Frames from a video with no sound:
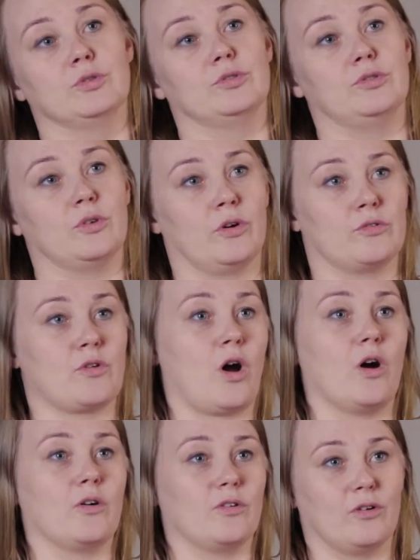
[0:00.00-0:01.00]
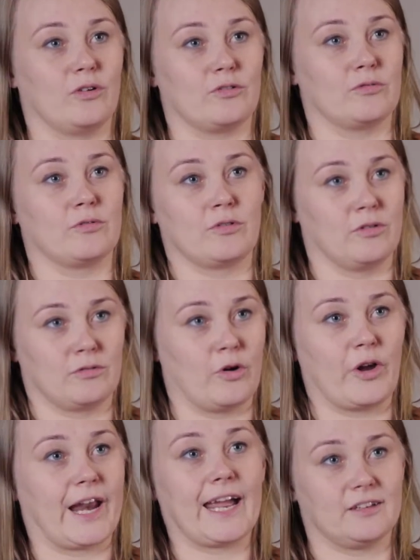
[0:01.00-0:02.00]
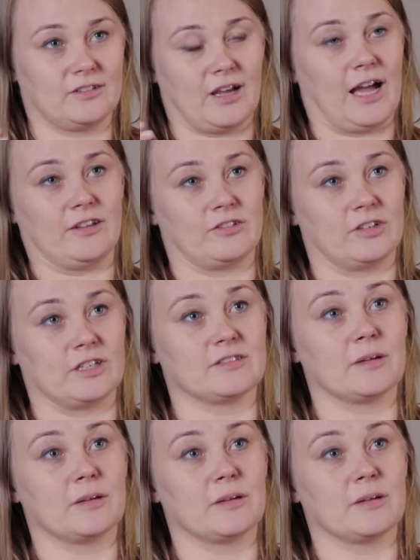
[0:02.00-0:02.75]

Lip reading: good or wrong or correct answer.